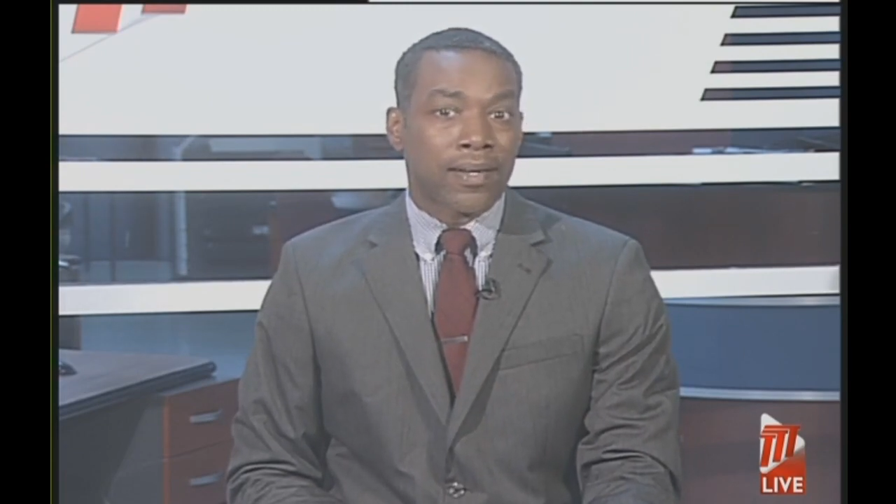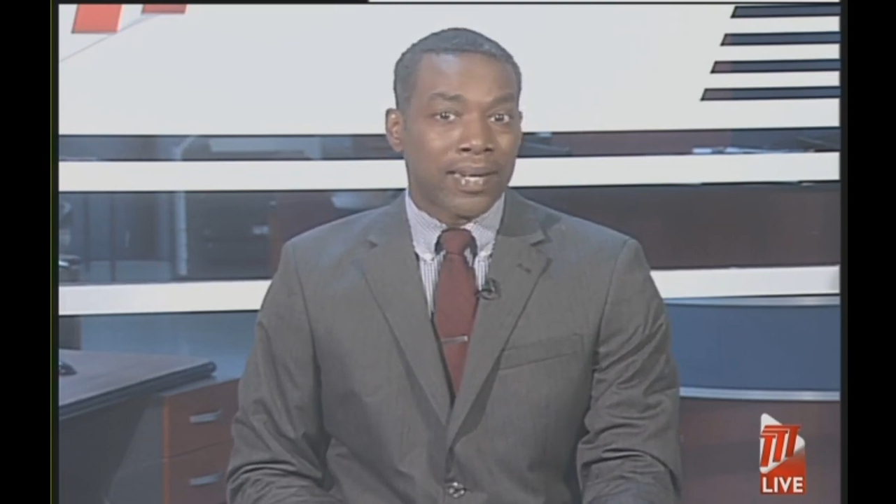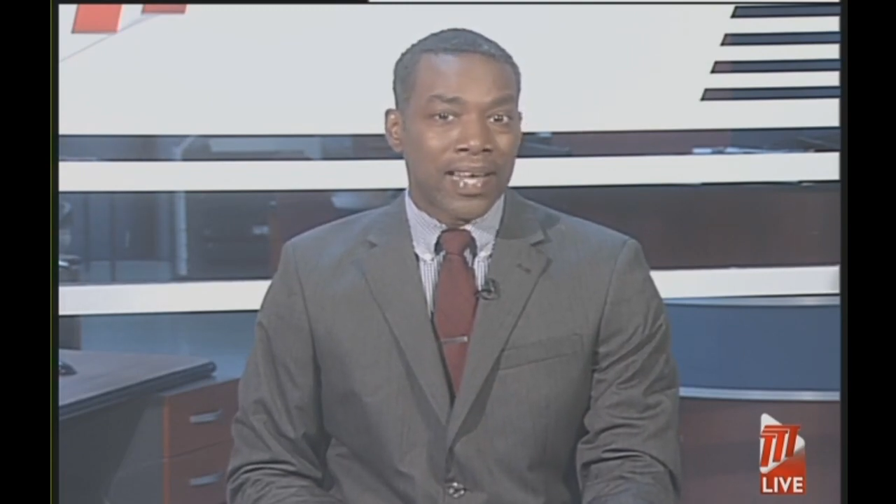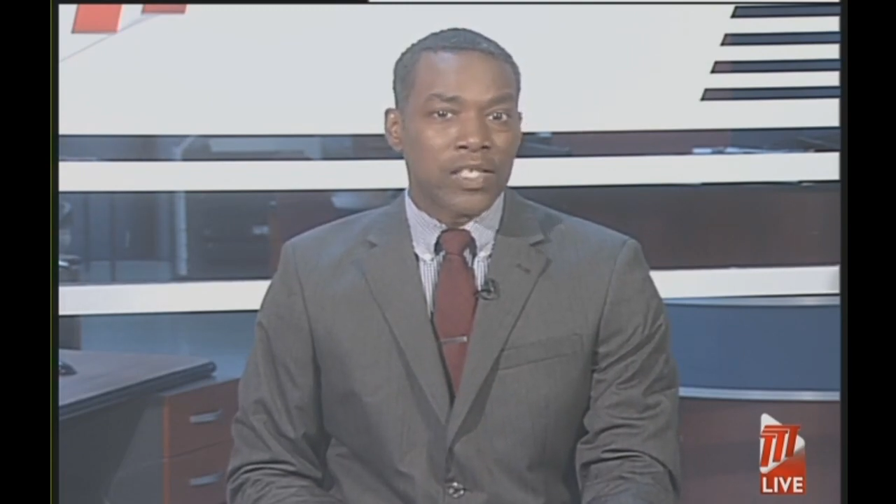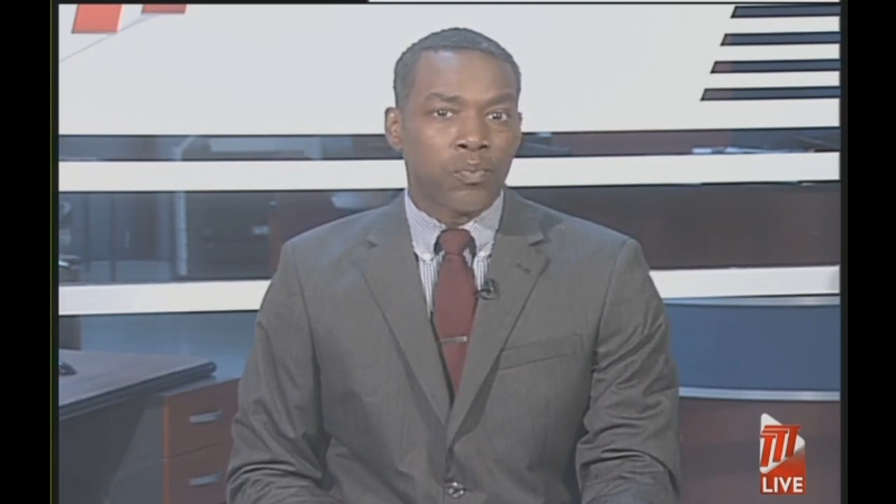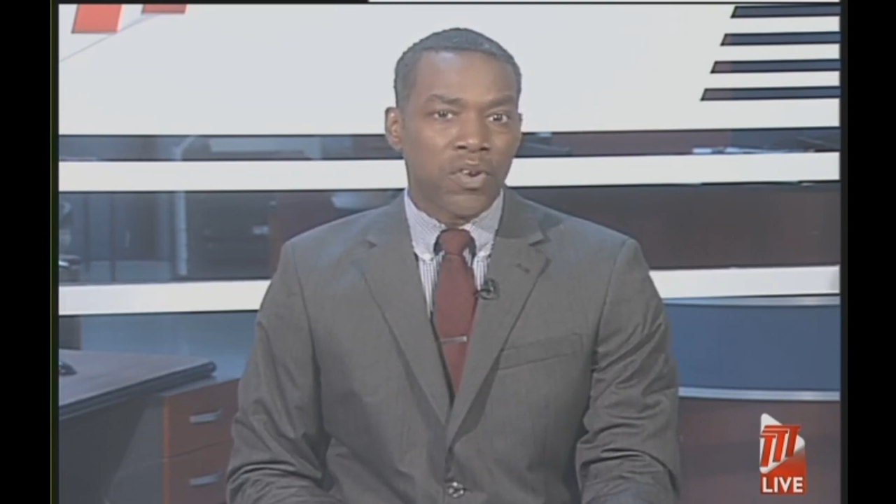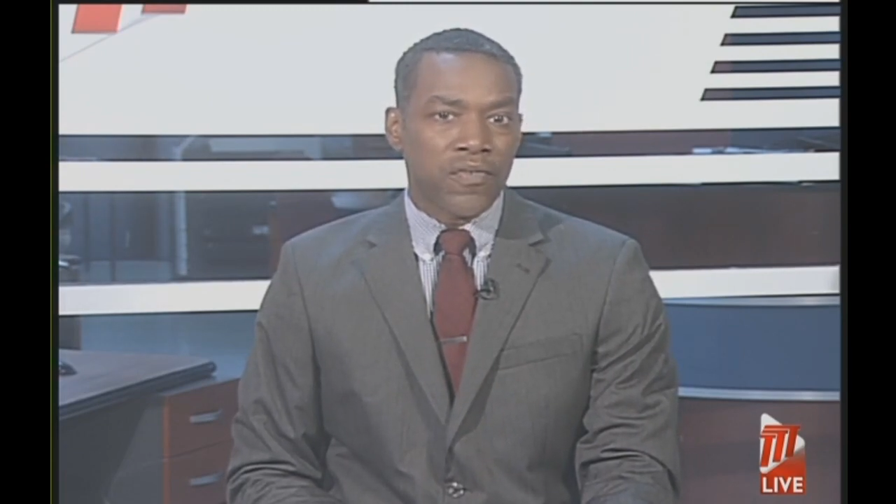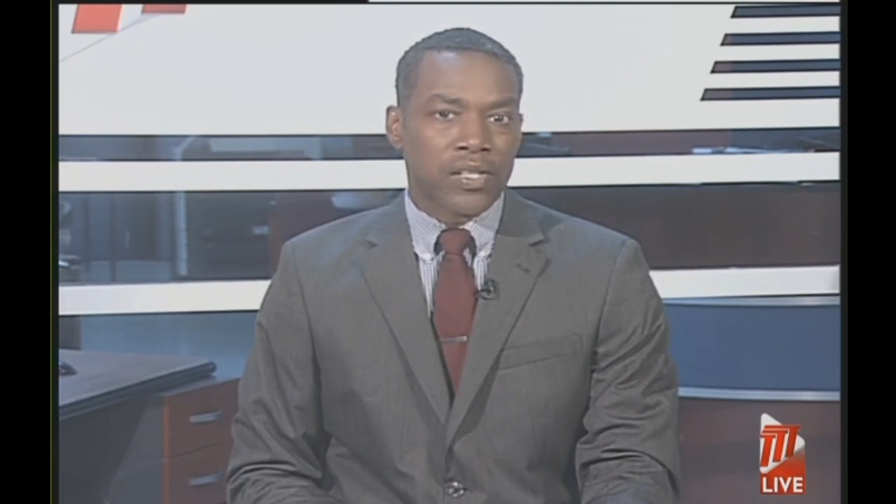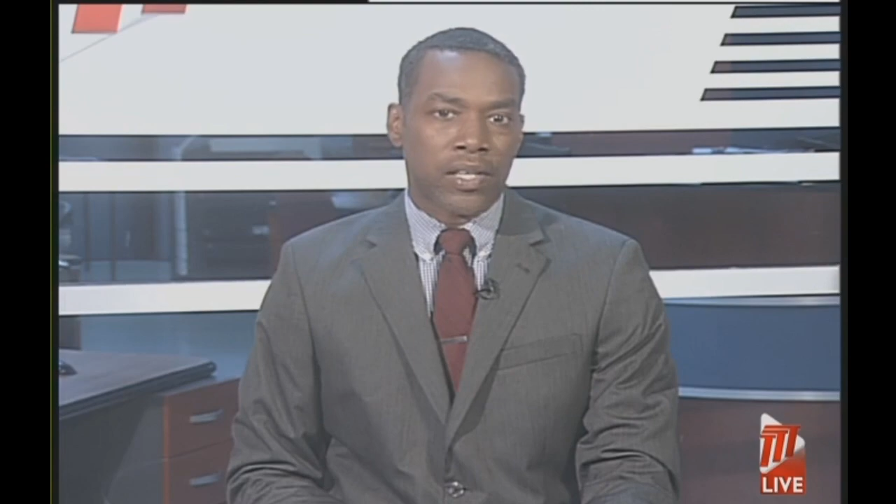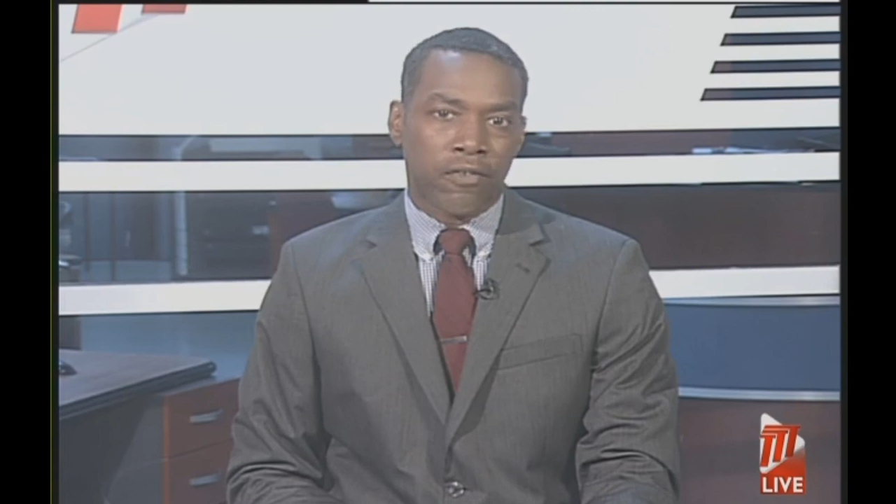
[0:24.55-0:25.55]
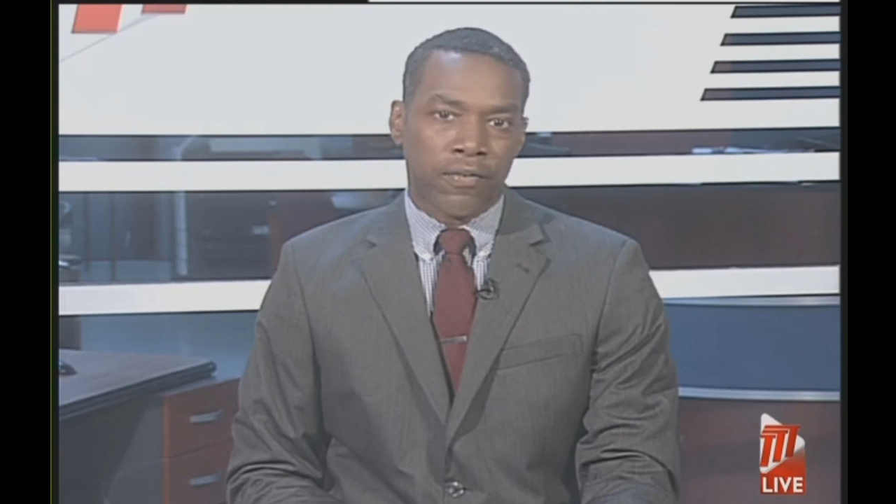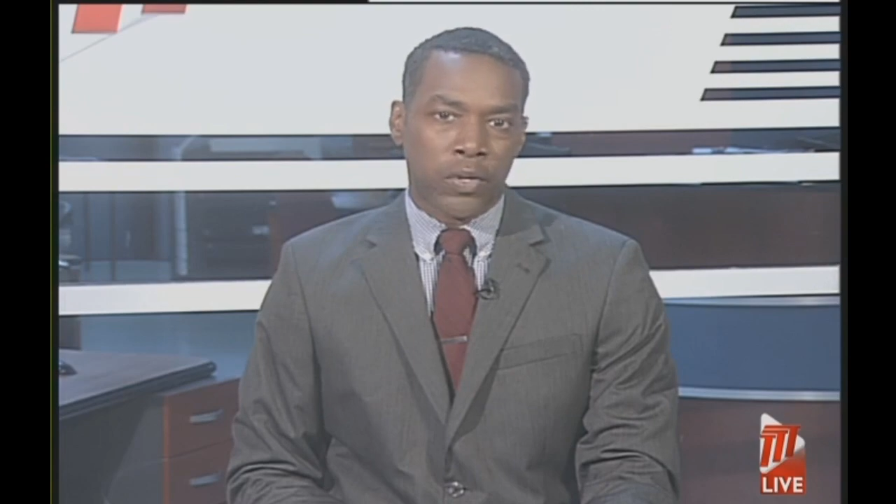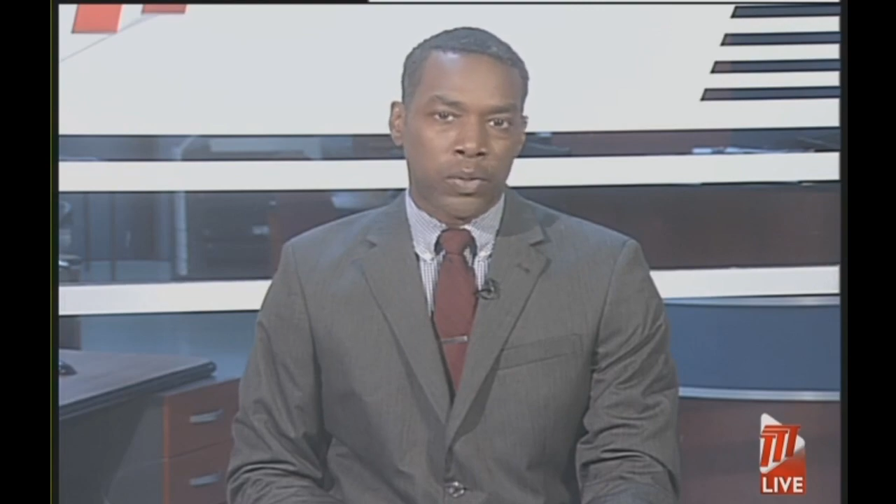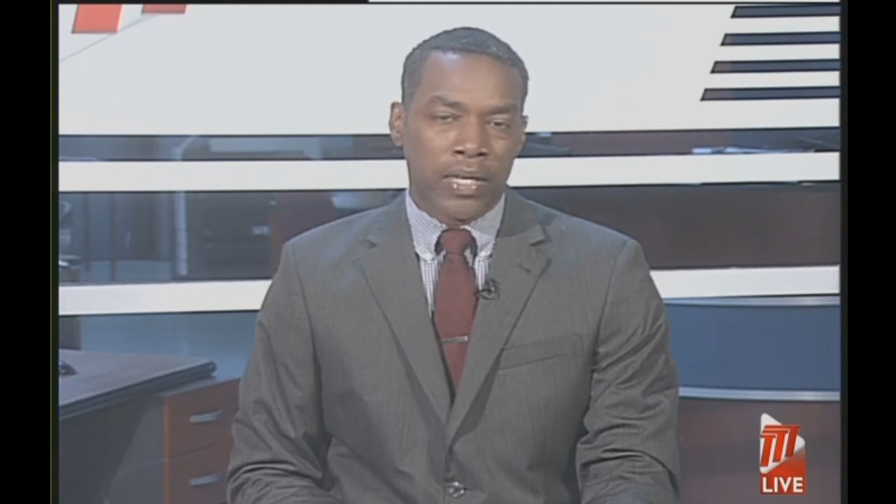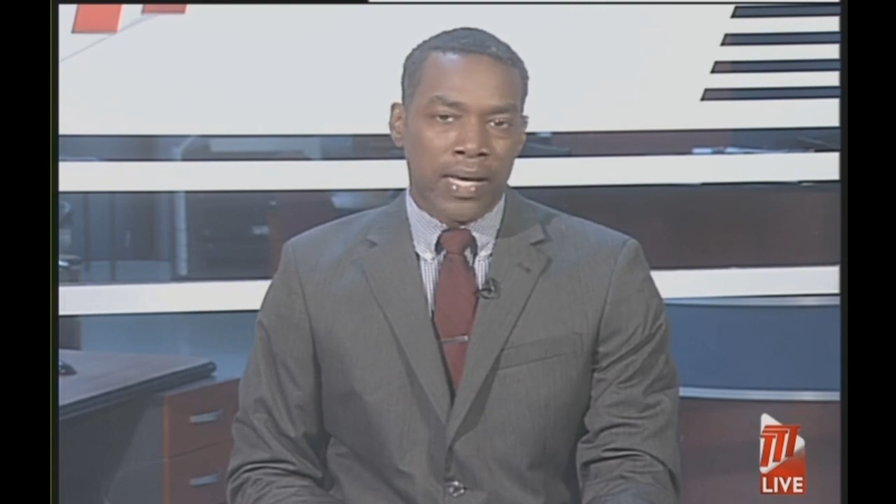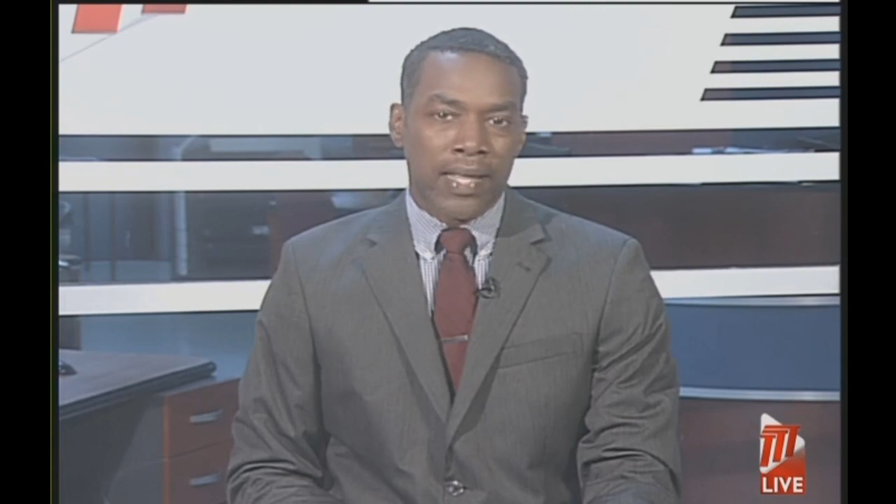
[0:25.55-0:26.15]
unless previously revoked,